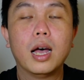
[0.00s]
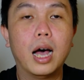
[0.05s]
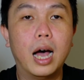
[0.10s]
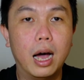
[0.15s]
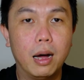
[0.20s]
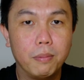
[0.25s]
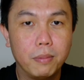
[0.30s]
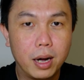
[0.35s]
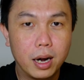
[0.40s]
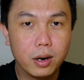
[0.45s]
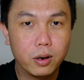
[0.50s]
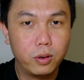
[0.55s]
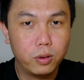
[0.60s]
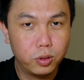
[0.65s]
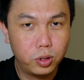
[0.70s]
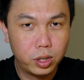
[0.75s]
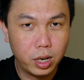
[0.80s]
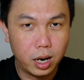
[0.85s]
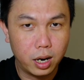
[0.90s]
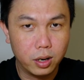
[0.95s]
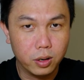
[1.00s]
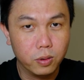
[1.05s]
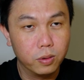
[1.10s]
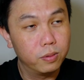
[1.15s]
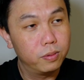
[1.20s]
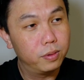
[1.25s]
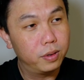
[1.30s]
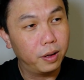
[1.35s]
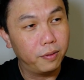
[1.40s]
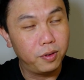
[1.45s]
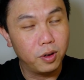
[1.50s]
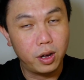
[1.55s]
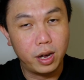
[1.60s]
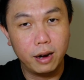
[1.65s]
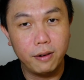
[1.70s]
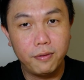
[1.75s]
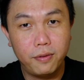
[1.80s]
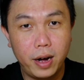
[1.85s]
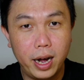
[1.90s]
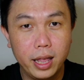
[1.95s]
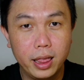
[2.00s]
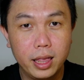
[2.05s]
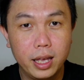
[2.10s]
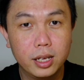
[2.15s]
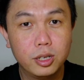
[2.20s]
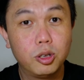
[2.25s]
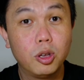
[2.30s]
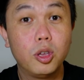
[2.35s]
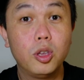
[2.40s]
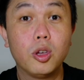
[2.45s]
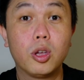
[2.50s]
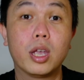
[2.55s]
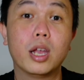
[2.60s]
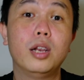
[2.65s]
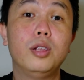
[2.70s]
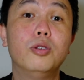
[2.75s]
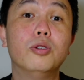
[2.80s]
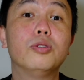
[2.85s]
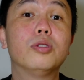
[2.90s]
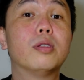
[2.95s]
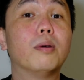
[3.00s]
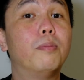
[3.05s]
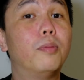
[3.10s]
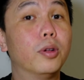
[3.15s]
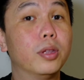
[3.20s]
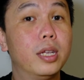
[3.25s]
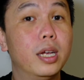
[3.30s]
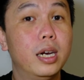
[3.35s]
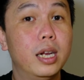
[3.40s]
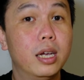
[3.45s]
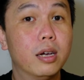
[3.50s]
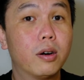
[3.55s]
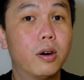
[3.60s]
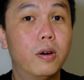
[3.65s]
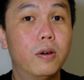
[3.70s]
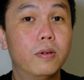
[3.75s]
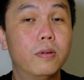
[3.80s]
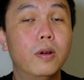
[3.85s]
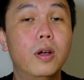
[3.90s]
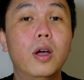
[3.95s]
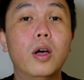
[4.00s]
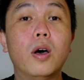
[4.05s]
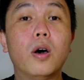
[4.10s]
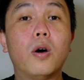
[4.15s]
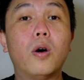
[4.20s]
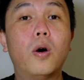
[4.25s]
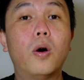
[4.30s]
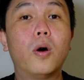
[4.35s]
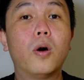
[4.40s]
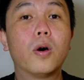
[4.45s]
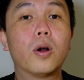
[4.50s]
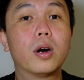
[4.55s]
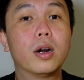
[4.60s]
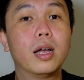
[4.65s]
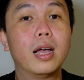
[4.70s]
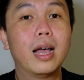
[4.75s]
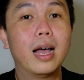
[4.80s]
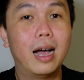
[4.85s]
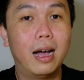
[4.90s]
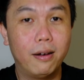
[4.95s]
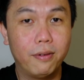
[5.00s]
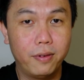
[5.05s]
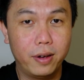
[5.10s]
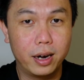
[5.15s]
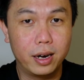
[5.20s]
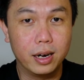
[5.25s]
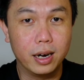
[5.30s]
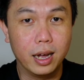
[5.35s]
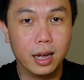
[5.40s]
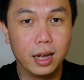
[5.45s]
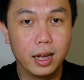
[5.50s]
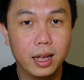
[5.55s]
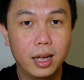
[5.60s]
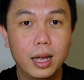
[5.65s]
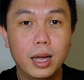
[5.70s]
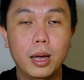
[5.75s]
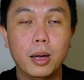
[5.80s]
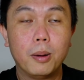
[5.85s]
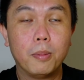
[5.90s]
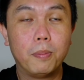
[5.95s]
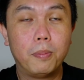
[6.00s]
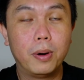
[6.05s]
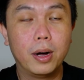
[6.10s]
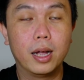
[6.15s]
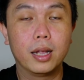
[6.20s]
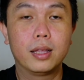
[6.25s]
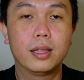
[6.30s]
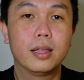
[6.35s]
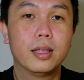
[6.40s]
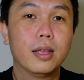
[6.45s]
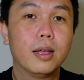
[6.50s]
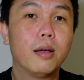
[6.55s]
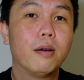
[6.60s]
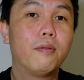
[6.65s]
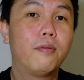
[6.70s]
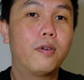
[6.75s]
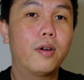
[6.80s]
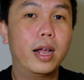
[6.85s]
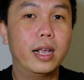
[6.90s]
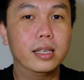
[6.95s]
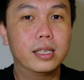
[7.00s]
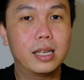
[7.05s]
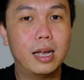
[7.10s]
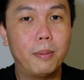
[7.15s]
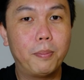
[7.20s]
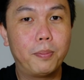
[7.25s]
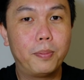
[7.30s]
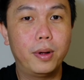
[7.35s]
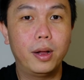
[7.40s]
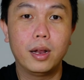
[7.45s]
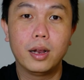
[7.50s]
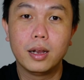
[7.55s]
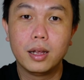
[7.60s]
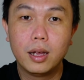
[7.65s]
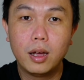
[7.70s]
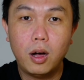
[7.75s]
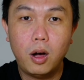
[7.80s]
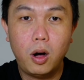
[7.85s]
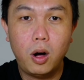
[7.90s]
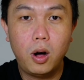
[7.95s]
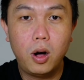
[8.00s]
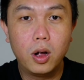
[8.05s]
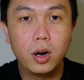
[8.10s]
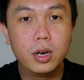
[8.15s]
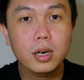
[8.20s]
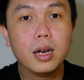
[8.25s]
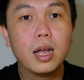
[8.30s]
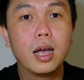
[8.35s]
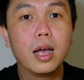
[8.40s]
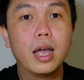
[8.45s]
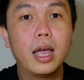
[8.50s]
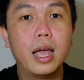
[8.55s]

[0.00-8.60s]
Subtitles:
Amaro Lucarno. If you can find this, you can use the Montenegro or Averna. But for example, on